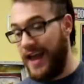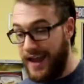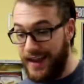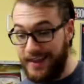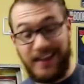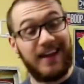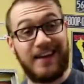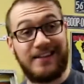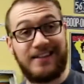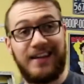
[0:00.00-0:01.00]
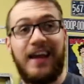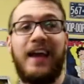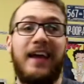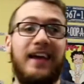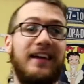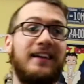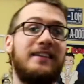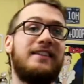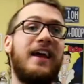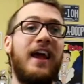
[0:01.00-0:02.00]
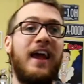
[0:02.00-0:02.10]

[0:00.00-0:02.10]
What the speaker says: and this is